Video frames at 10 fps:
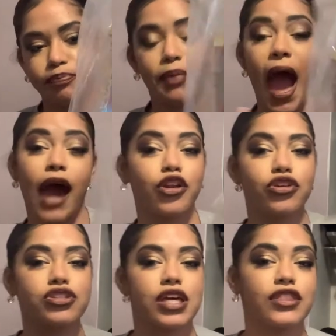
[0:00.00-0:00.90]

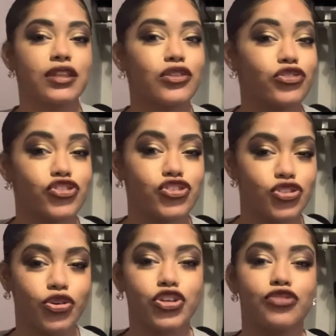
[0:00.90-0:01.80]
patterns i think they're just
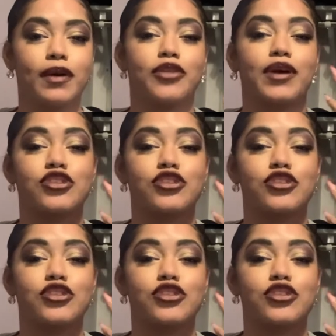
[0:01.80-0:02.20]
so cute by the way